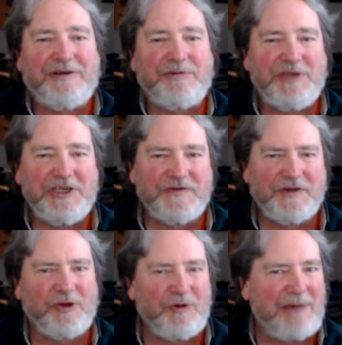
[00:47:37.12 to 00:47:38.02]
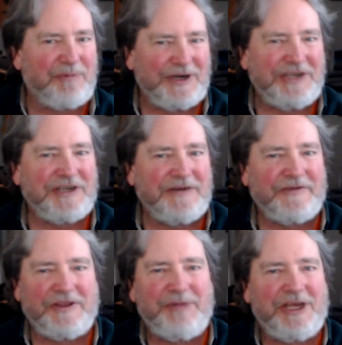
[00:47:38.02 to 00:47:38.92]
Peaceful cooperation
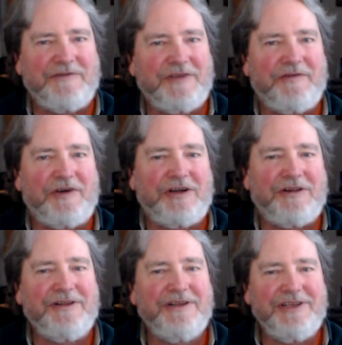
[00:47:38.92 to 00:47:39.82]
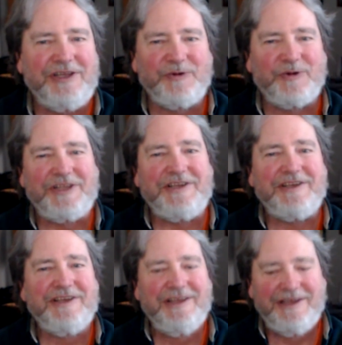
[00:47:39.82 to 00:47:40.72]
for the benefit of all equally
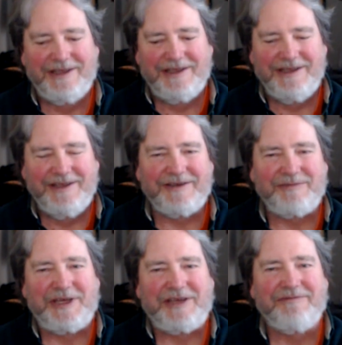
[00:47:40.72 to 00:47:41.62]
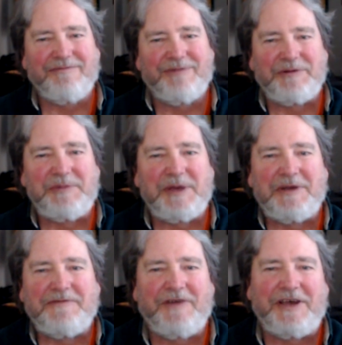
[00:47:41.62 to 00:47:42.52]
could probably make
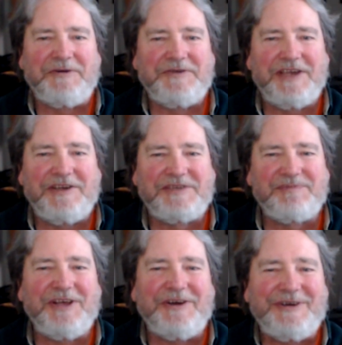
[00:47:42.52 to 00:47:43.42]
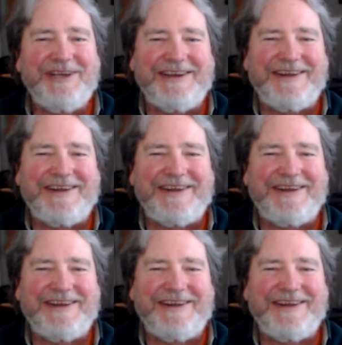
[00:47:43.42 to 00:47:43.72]
my father's head explode,